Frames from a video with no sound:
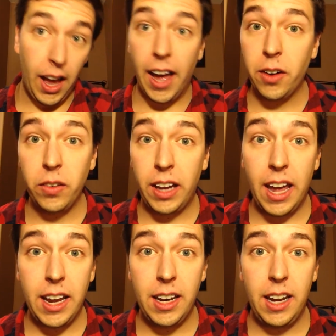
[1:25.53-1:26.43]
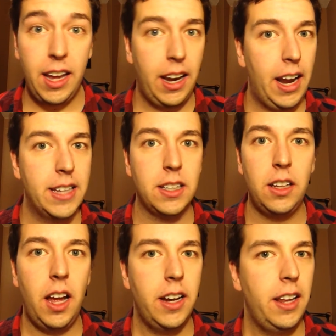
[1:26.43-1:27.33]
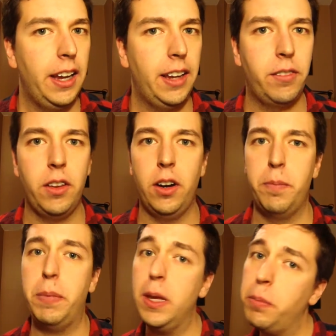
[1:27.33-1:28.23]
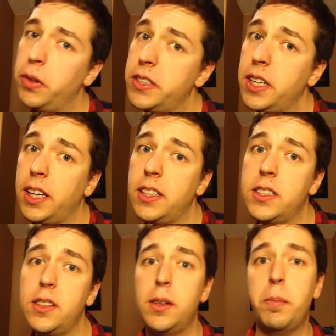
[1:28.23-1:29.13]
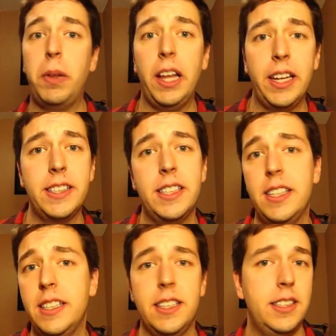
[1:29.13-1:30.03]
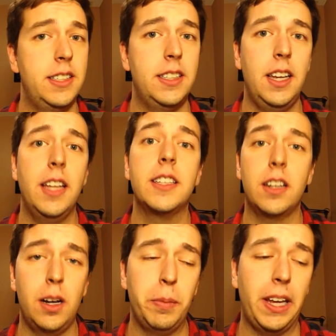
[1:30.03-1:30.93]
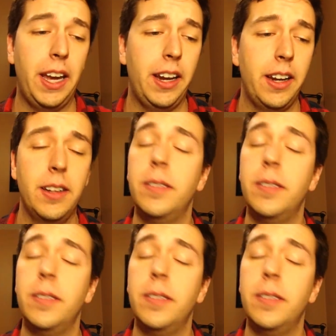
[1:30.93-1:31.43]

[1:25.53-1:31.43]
I don't get it, and it has a lot. Like if there are people sitting in certain places, it's it's complicated.